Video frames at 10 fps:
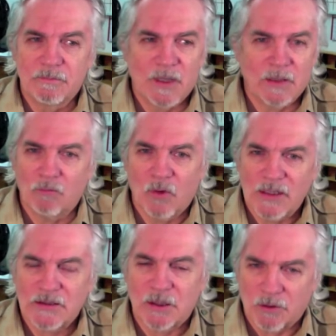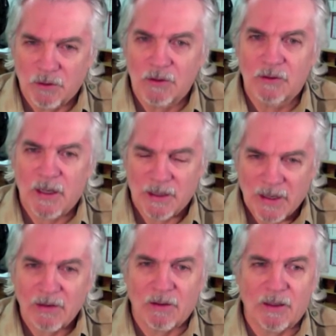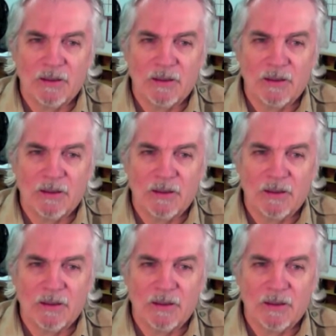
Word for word: and ways to learn how to outline.